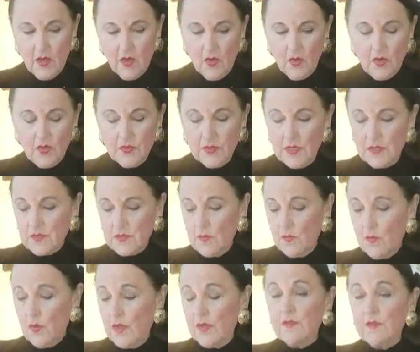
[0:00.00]
Who doesn't
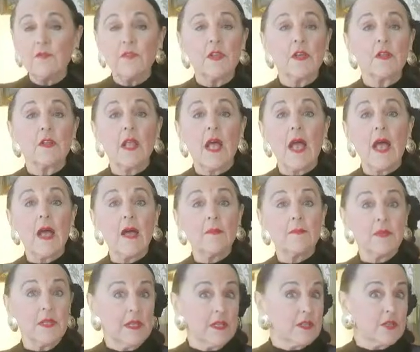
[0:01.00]
want to feel
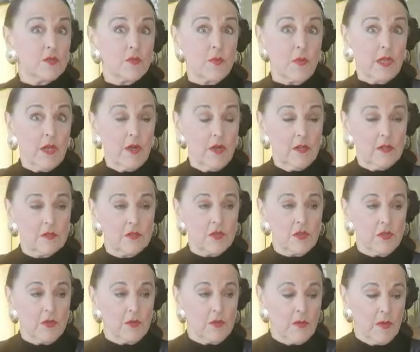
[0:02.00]
happiness? We all
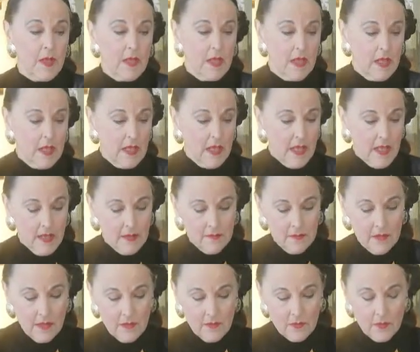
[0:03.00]
do.
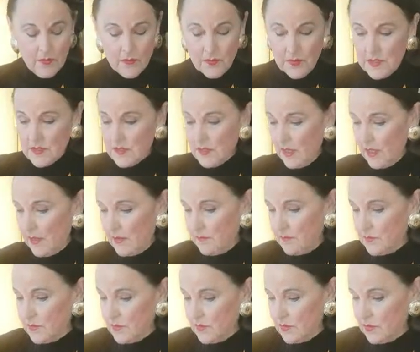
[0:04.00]
And the reason I'm
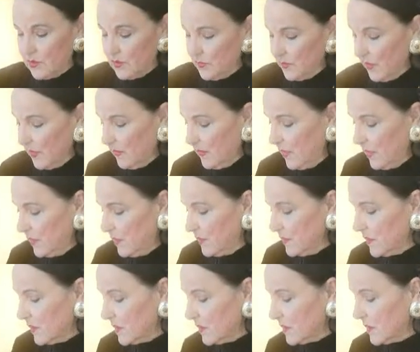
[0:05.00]
doing
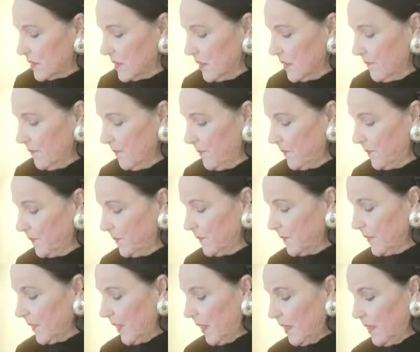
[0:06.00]
these,
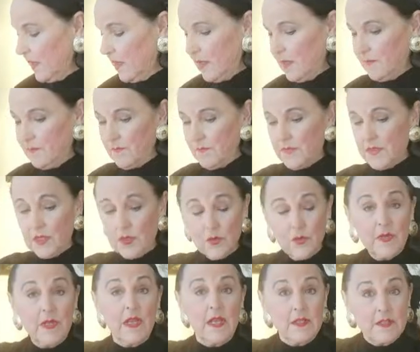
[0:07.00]
the
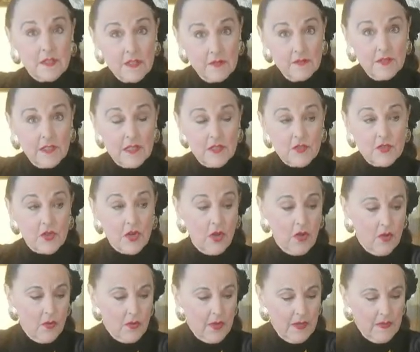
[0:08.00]
creativity
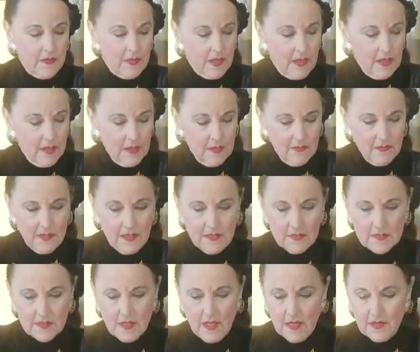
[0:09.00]
show and
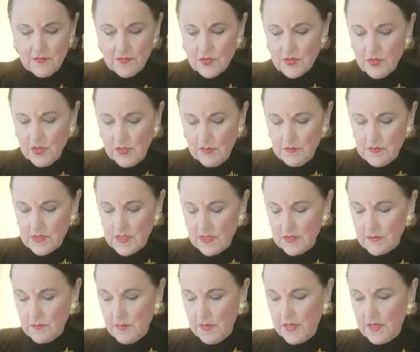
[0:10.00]
these live streams,
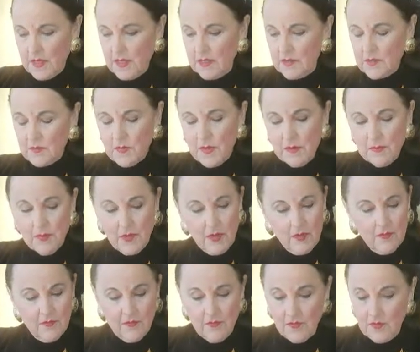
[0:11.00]
is because
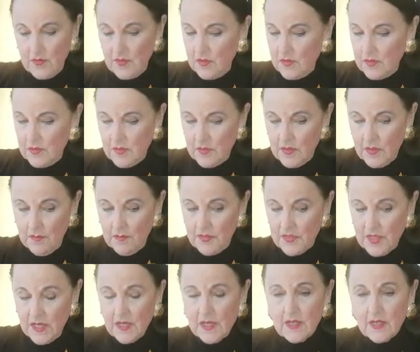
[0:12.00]
the thing